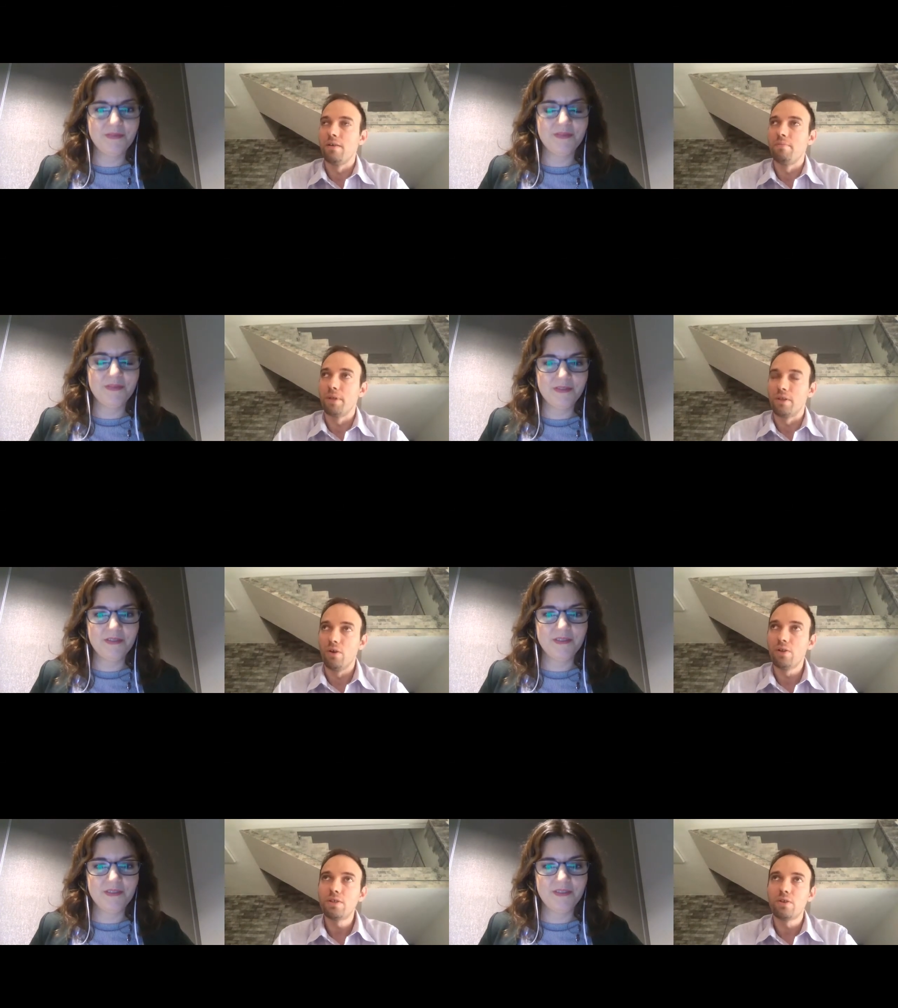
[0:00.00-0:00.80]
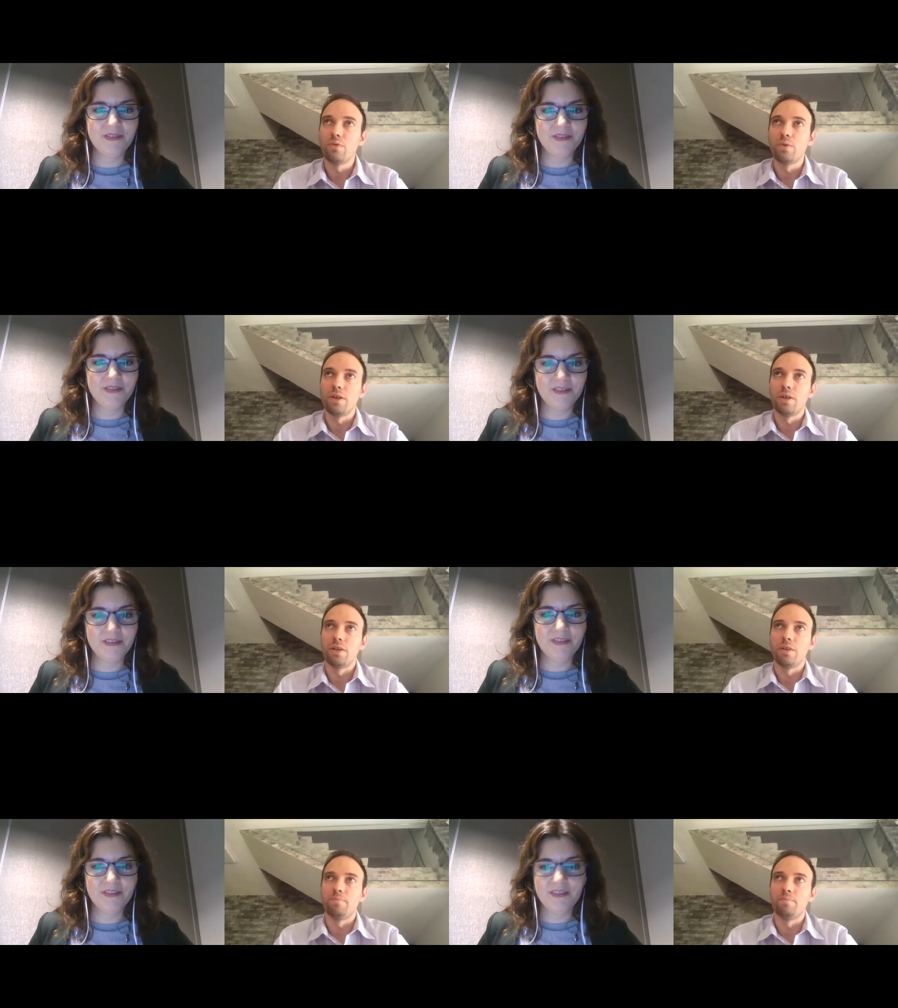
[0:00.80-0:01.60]
Speaker 1: but
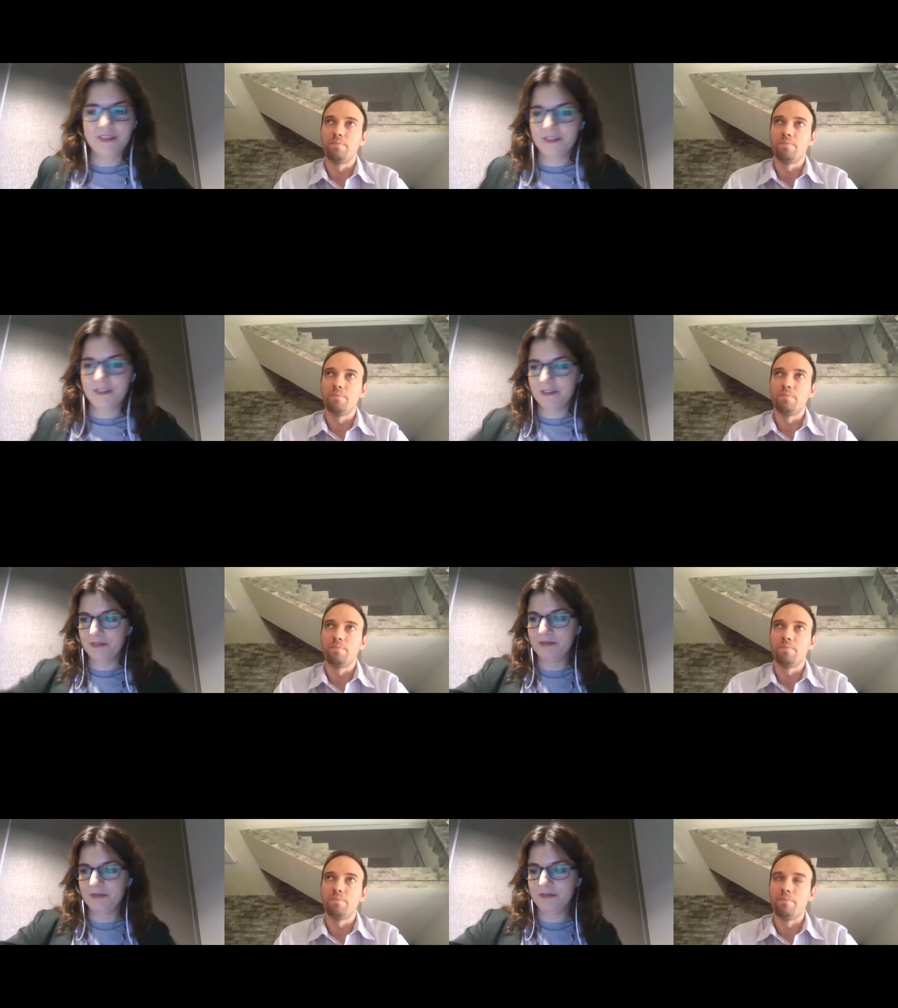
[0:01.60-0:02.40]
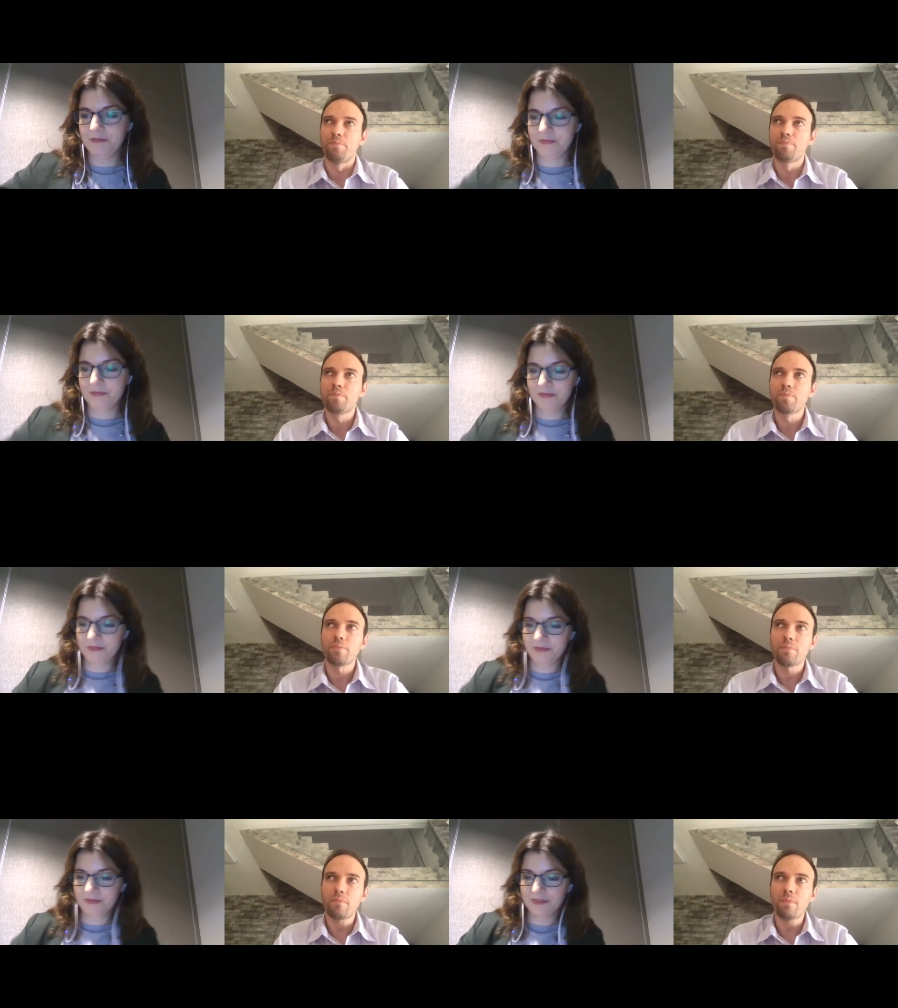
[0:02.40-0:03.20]
also um,
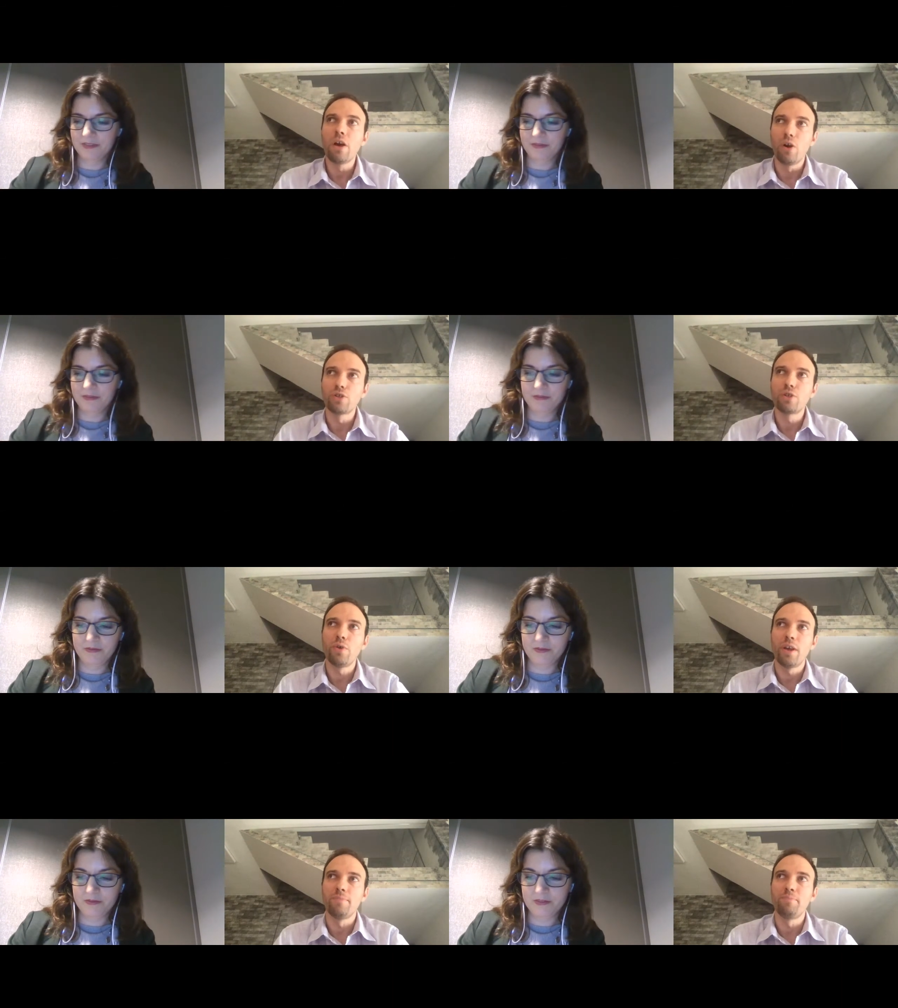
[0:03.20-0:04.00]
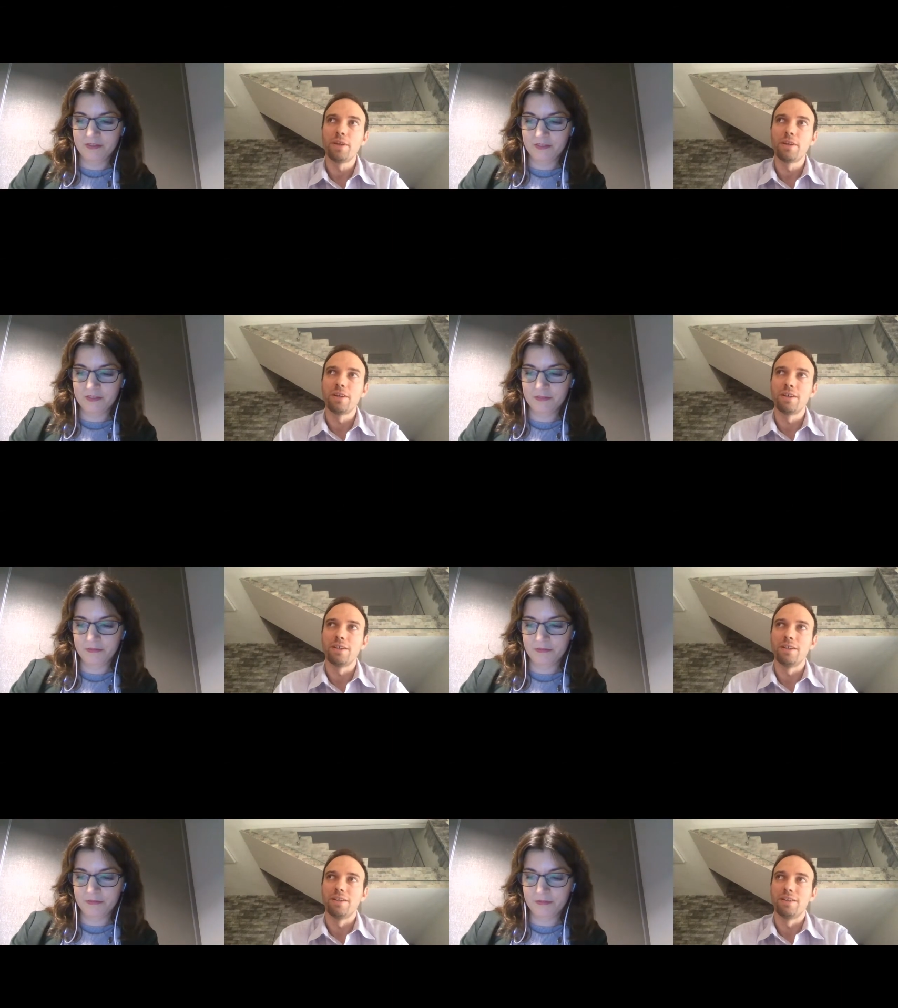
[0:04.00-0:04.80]
also helping
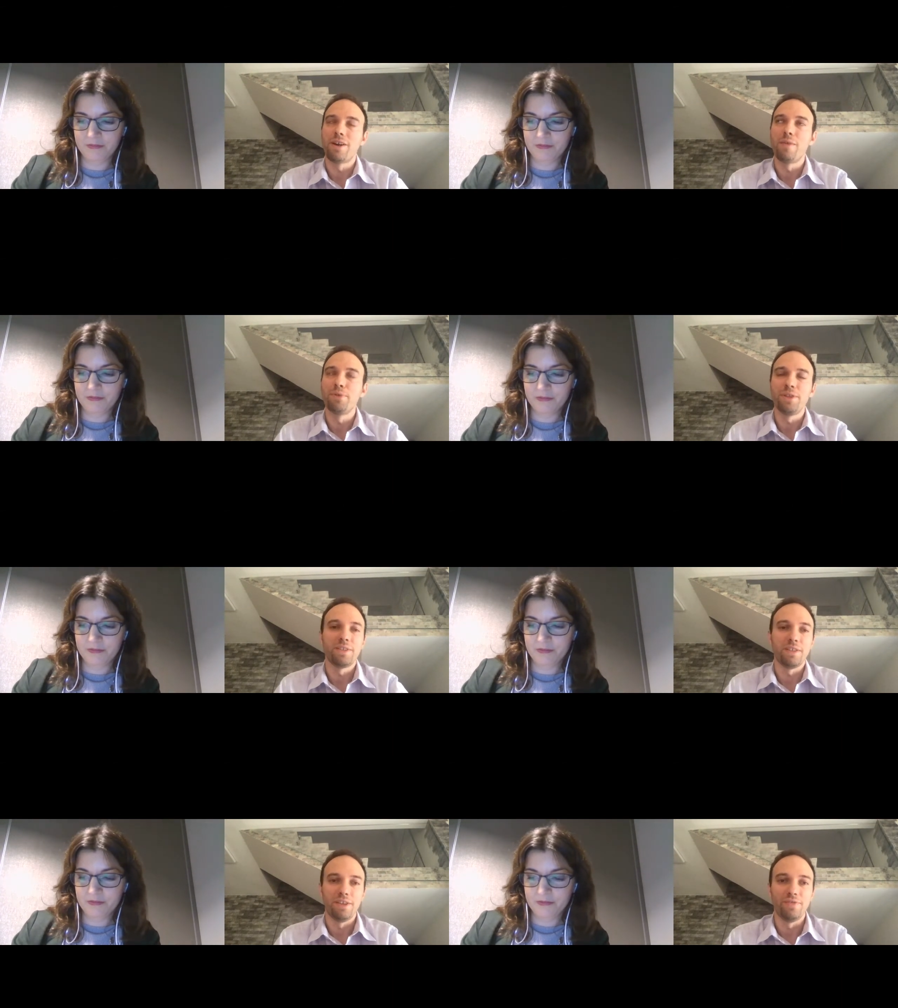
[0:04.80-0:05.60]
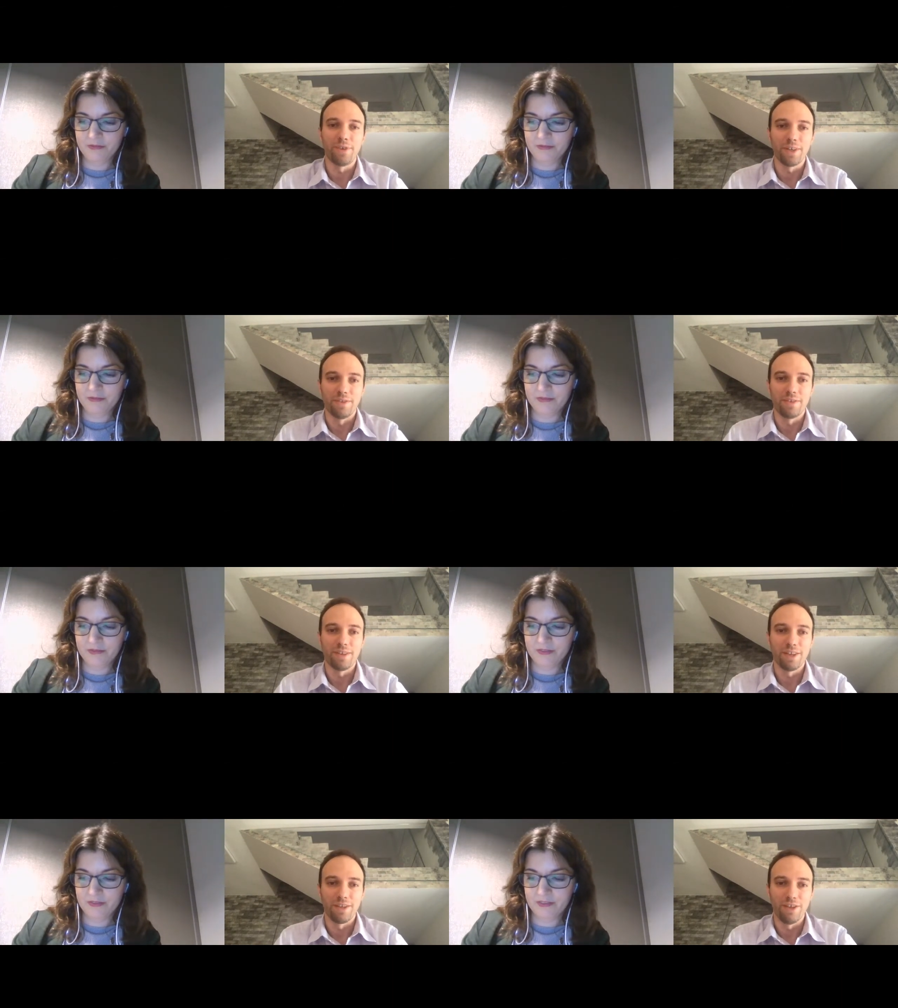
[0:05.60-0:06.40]
companies invent
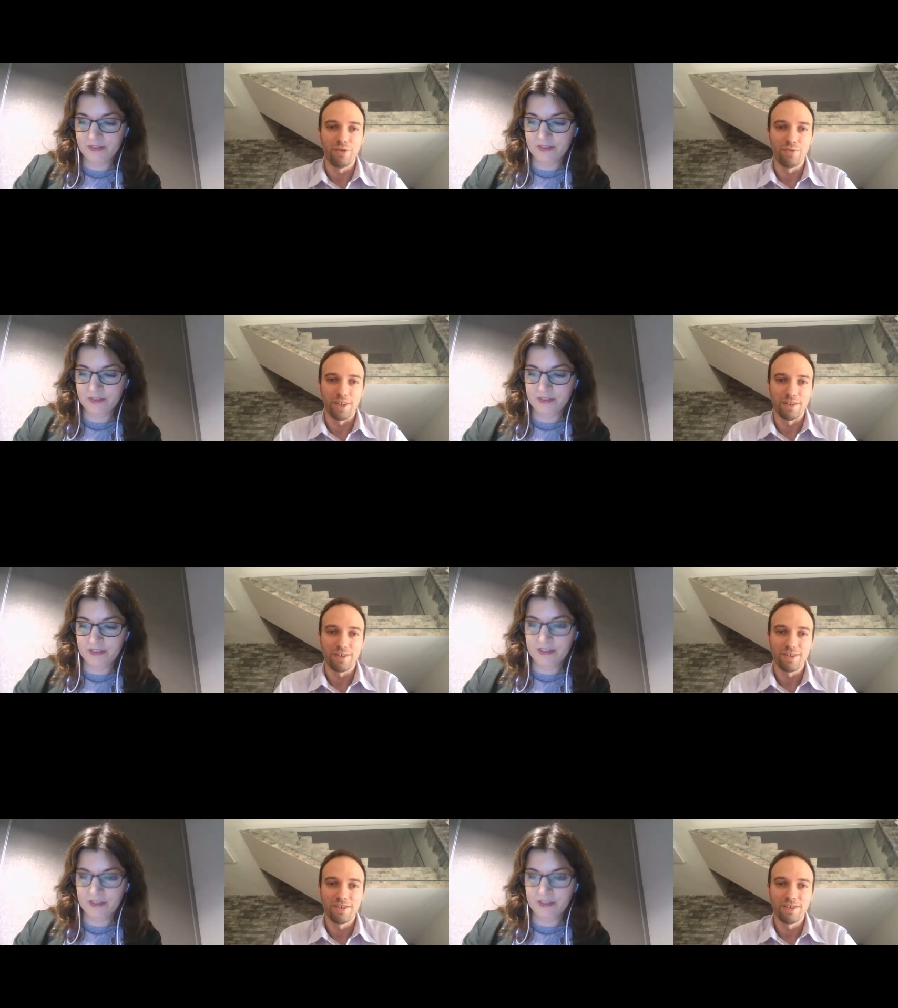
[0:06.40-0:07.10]
and innovate.